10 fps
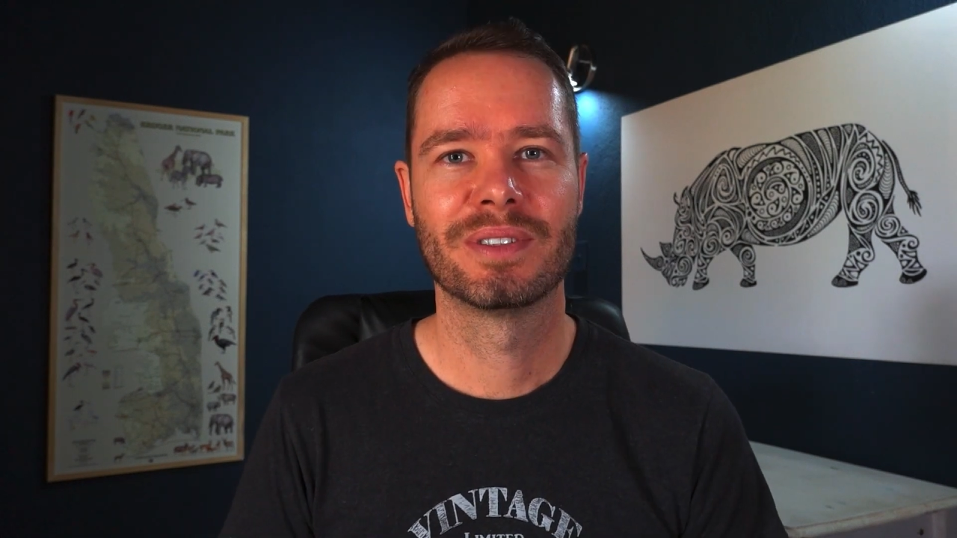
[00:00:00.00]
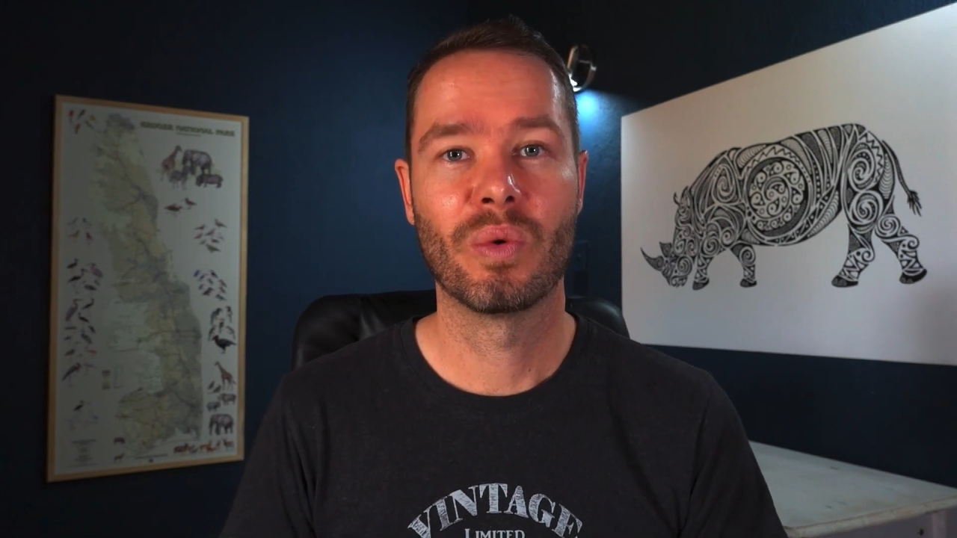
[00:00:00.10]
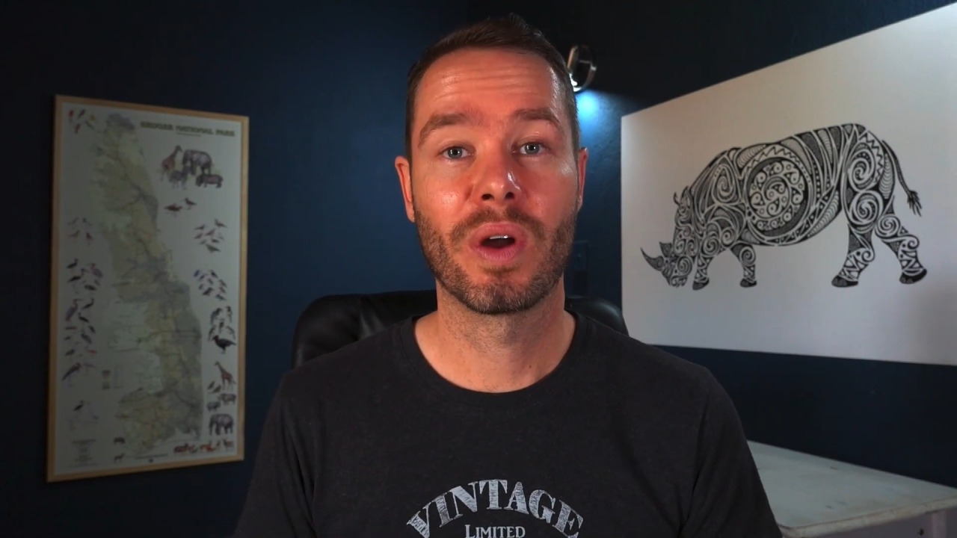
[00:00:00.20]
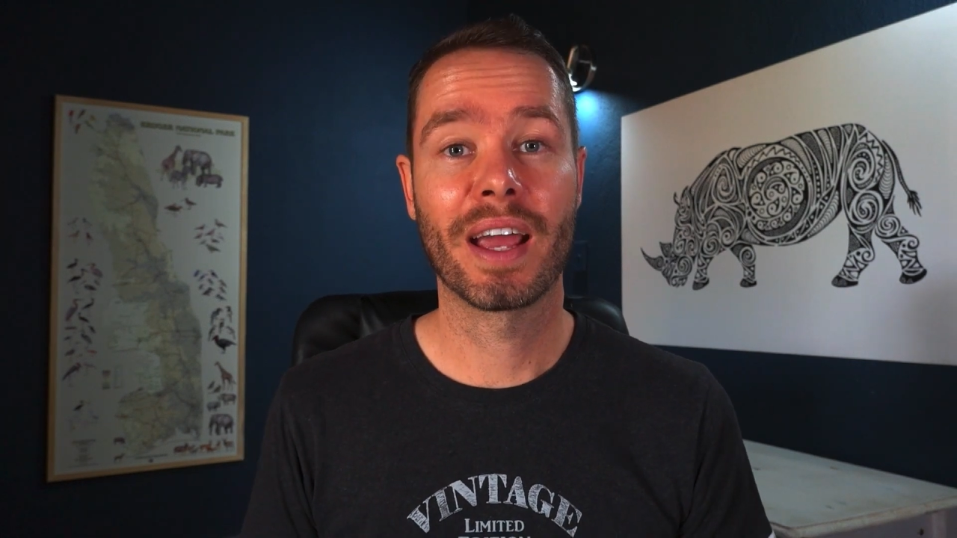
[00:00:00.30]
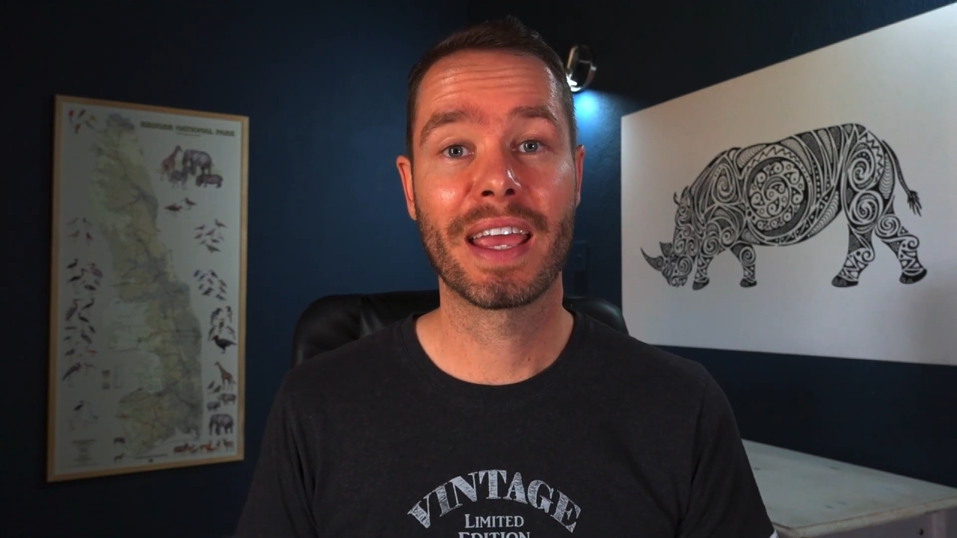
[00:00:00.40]

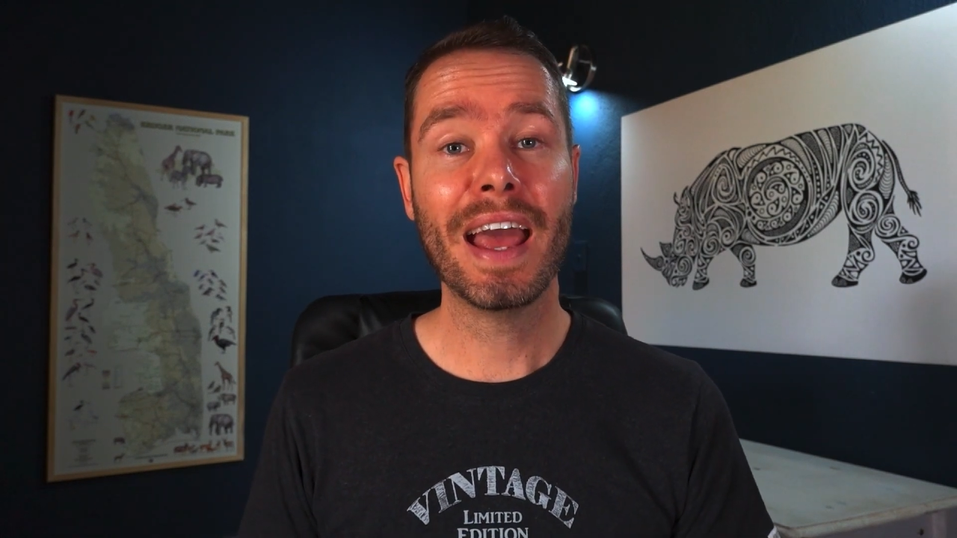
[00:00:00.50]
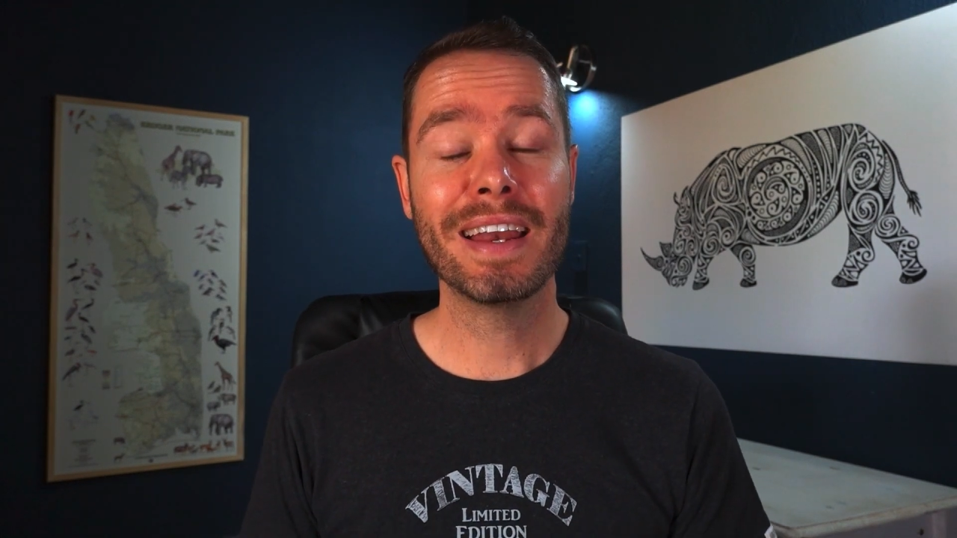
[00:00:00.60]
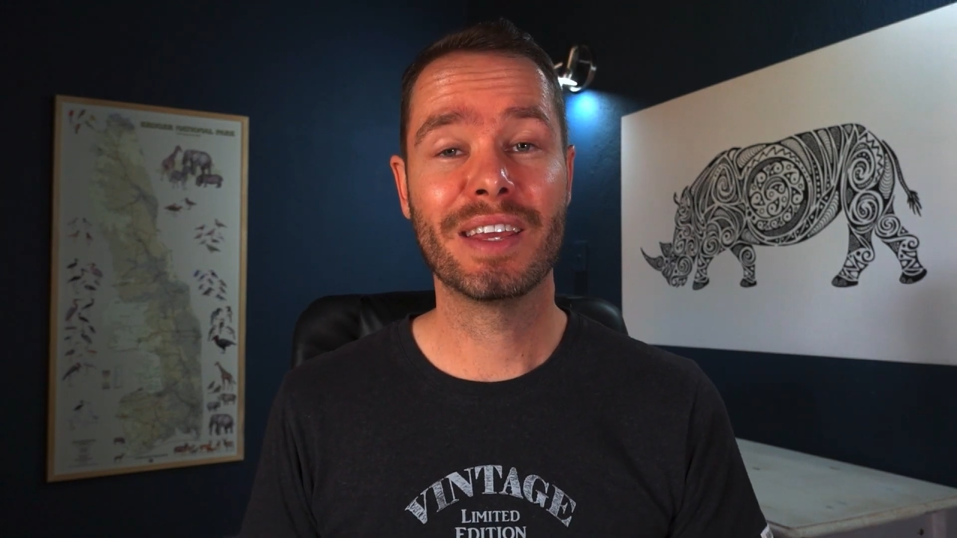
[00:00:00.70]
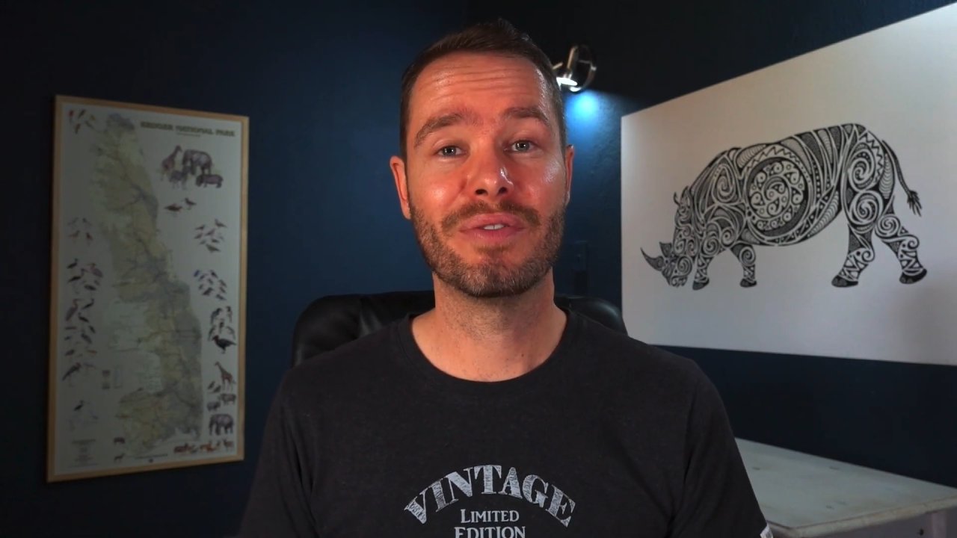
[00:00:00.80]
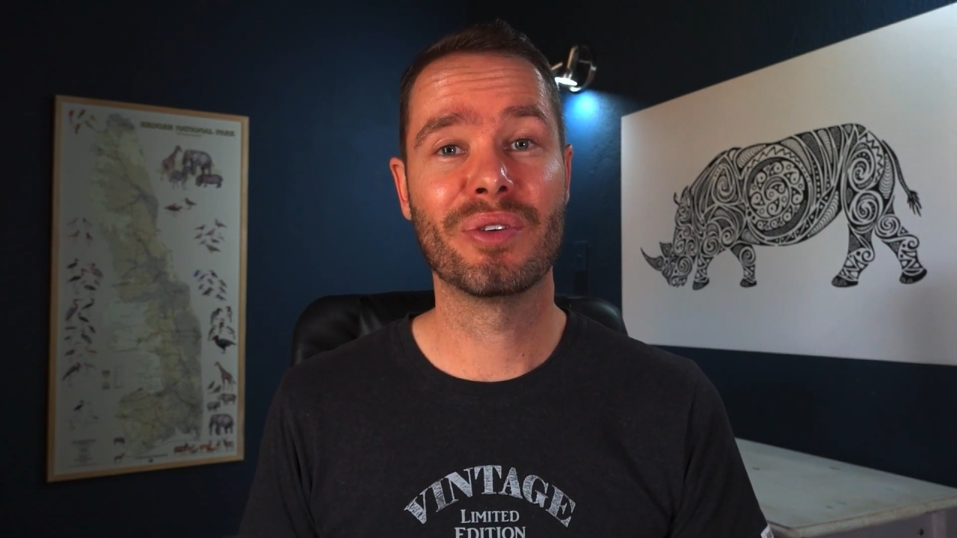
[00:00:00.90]
What I can
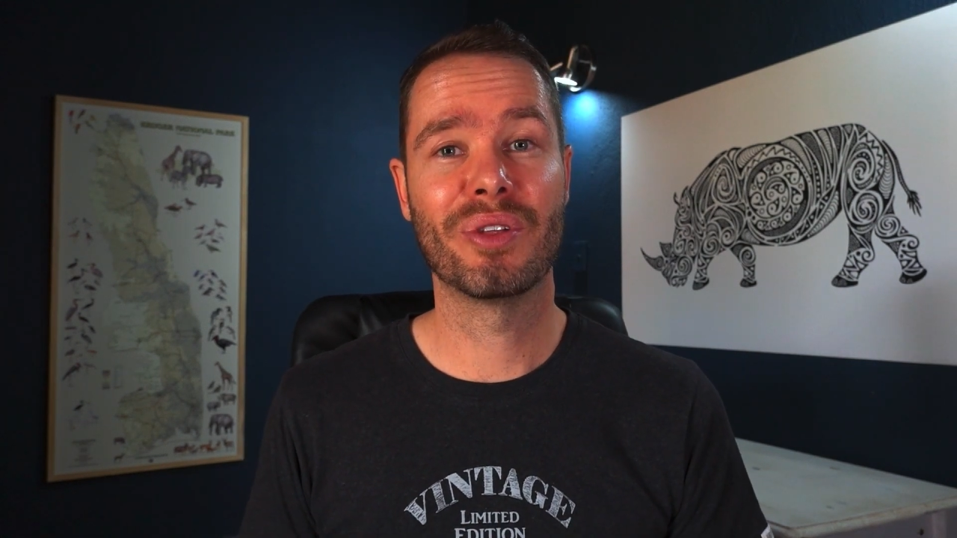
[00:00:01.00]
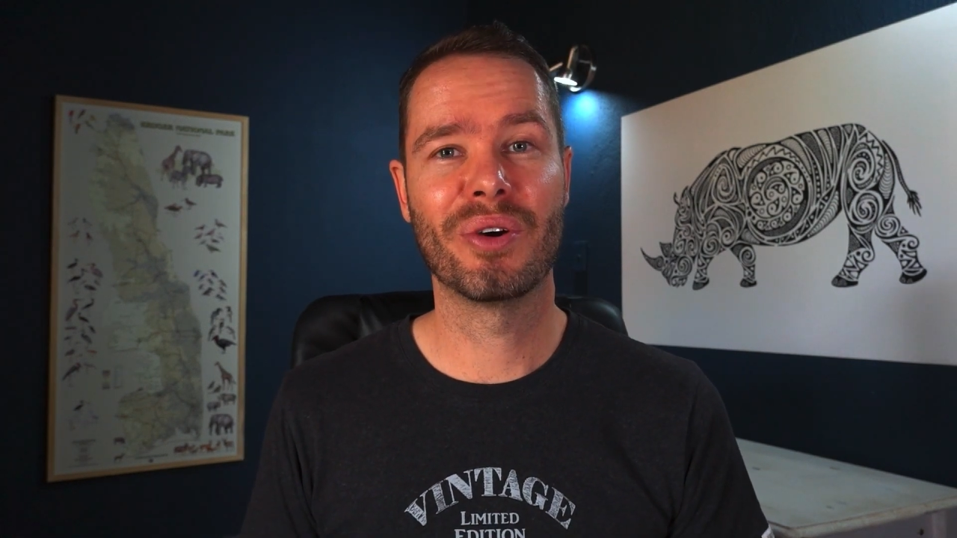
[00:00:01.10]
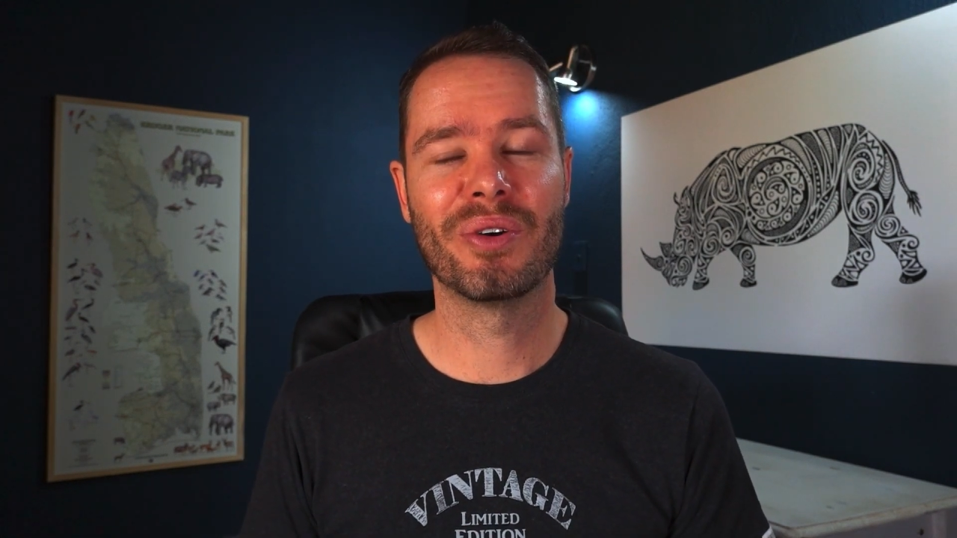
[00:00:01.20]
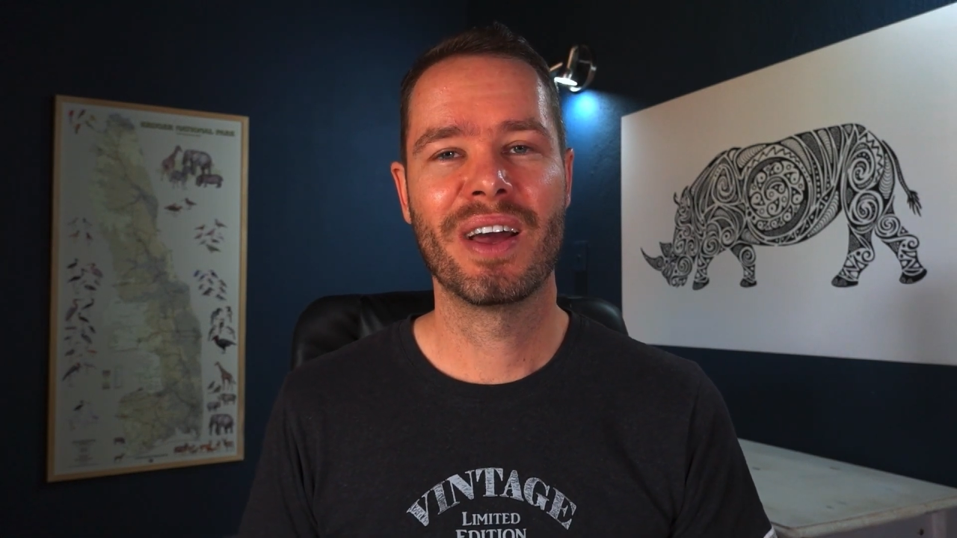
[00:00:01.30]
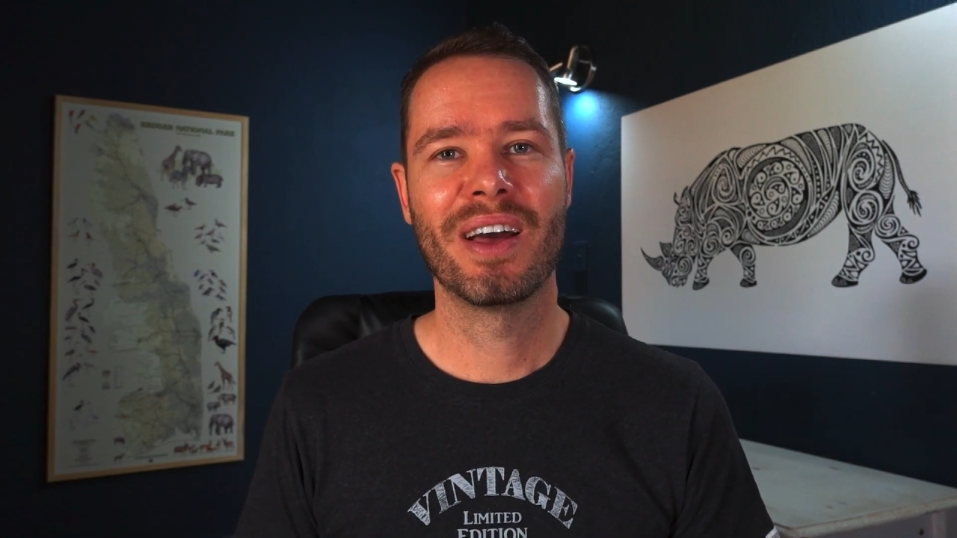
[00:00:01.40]
give you though